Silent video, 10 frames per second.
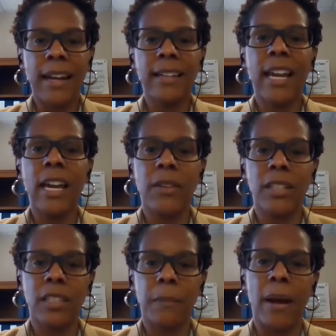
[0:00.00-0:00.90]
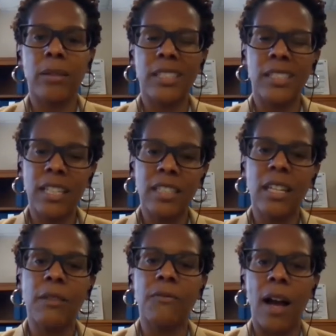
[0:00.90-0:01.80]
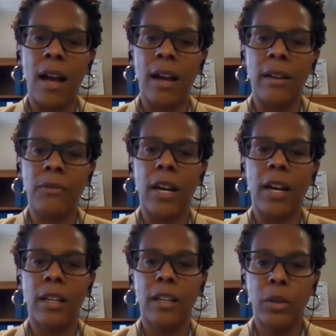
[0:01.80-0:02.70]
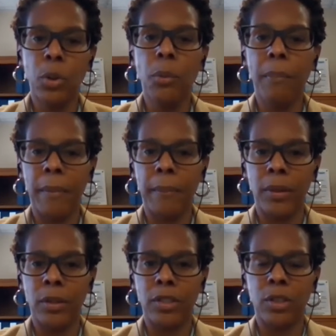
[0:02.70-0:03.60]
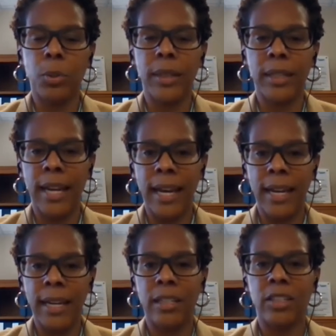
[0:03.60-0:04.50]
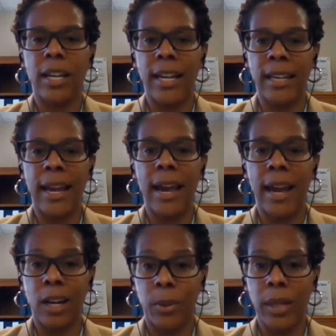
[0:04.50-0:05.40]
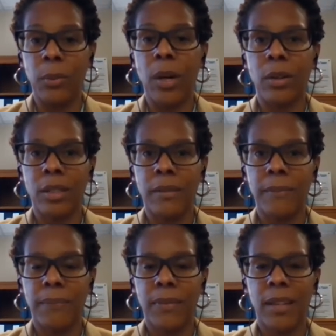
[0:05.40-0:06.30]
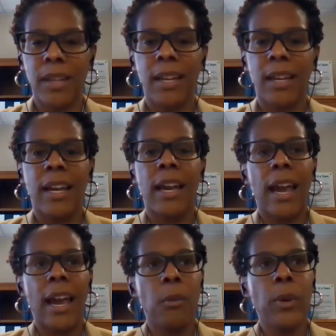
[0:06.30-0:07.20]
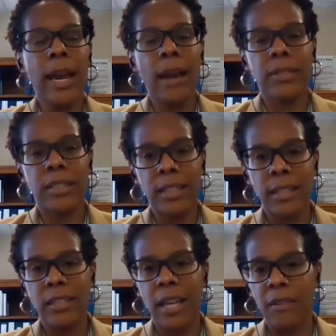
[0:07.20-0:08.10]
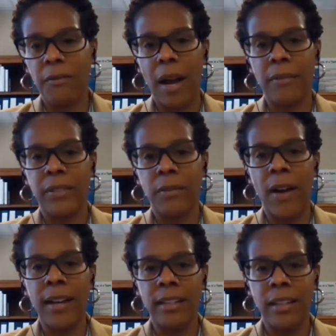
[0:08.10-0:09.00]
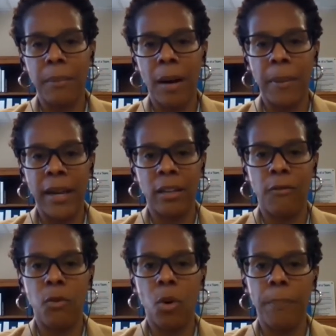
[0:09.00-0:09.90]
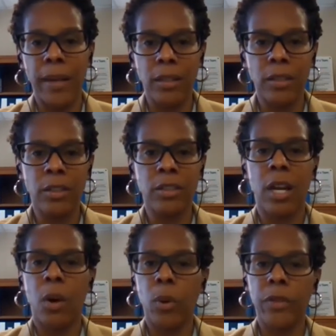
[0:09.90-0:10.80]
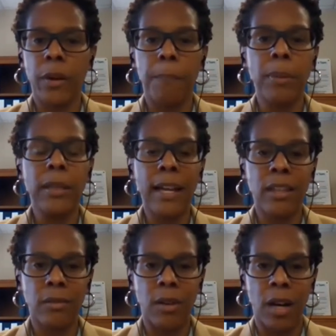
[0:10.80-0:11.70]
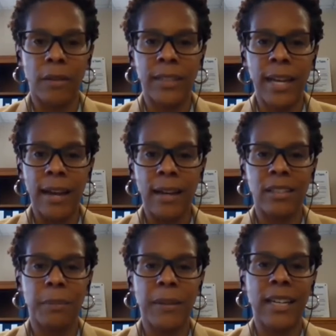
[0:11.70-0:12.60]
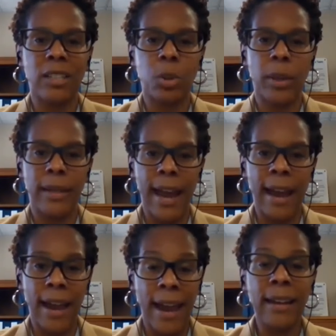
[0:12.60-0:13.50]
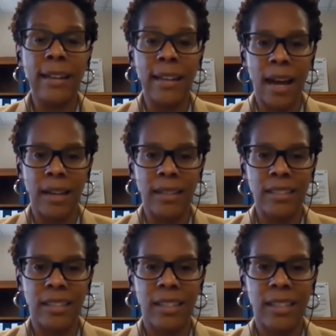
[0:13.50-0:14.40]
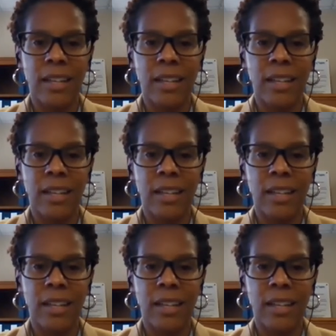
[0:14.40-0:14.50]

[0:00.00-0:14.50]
That gave us about 65 new members to engage in equity work. And we have since, I've divided them up into 4 pillars with a plethora of data to begin to analyze,